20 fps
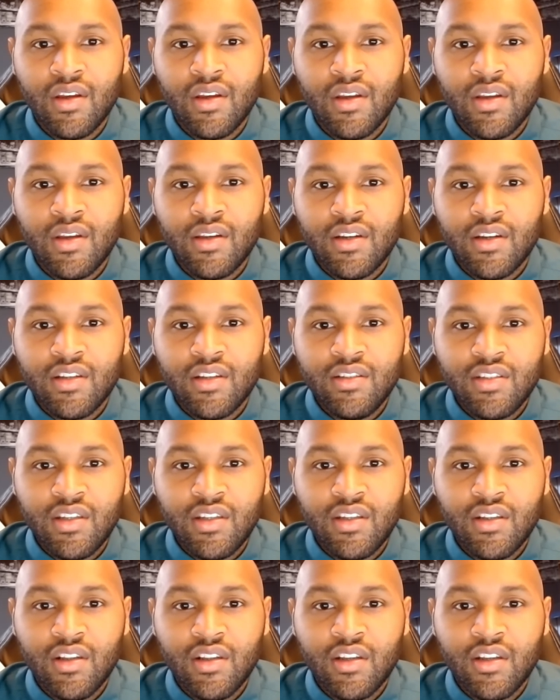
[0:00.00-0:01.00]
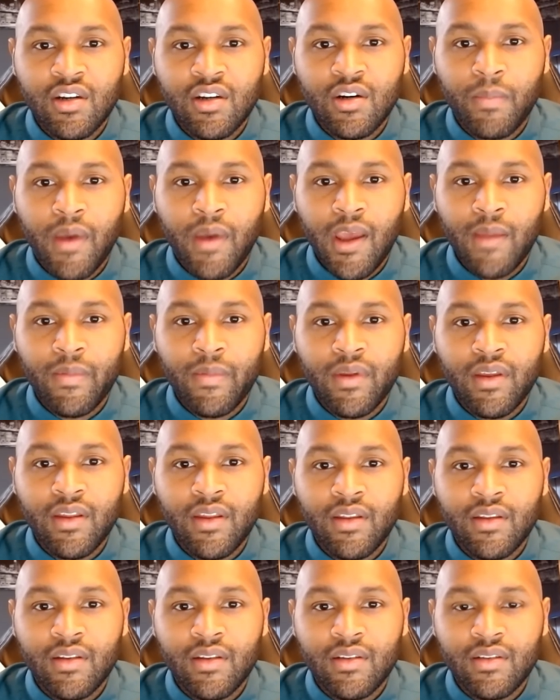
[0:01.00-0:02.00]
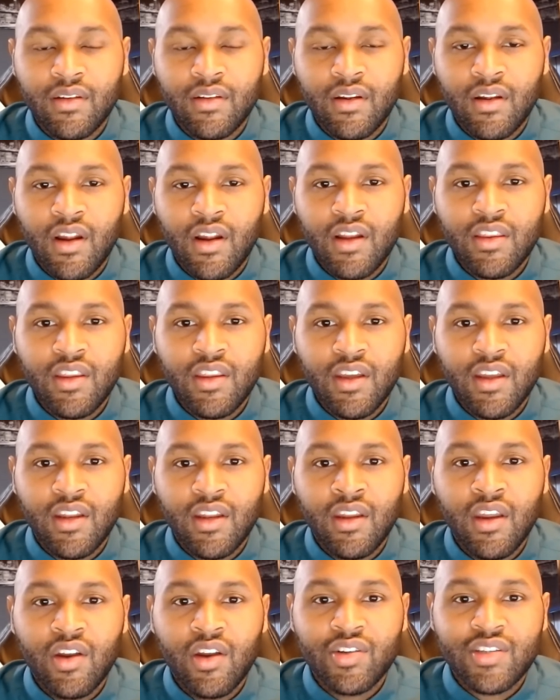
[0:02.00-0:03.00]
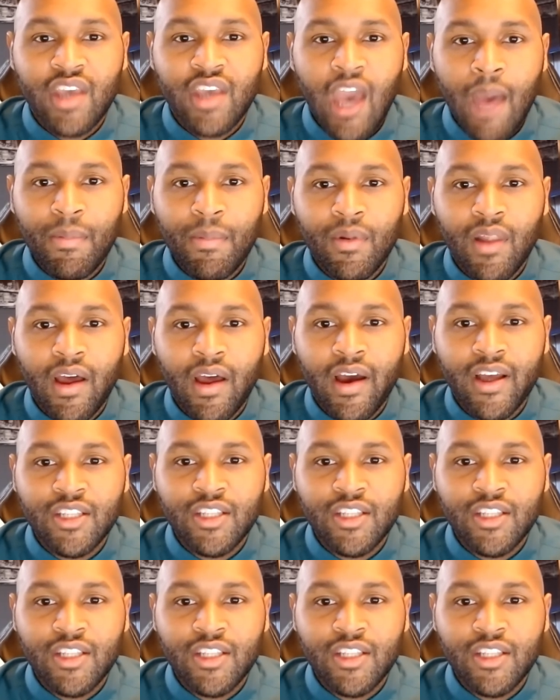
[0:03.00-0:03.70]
because you see little baby, nothing in here is capitalized,